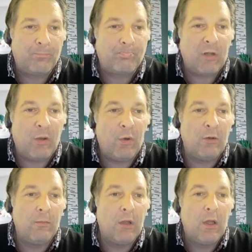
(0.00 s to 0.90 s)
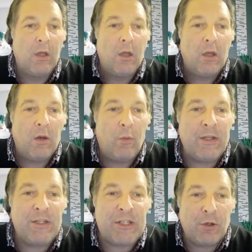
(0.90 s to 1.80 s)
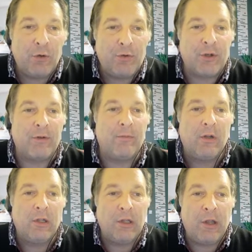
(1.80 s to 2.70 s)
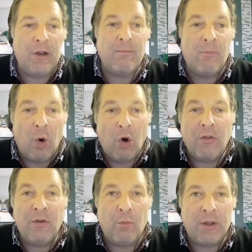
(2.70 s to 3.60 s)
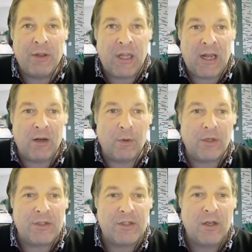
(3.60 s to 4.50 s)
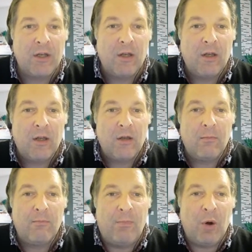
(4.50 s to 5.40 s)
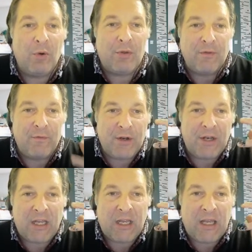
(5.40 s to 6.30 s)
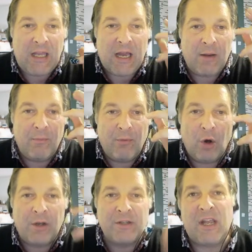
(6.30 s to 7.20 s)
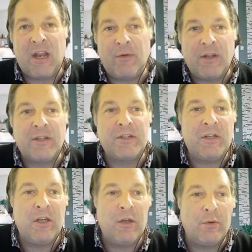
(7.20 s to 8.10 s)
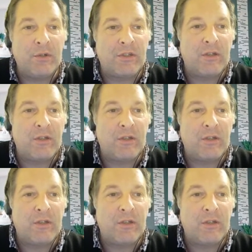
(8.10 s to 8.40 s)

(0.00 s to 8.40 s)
Well, when children learn more than one language, both Vernickis and Broca's areas are used.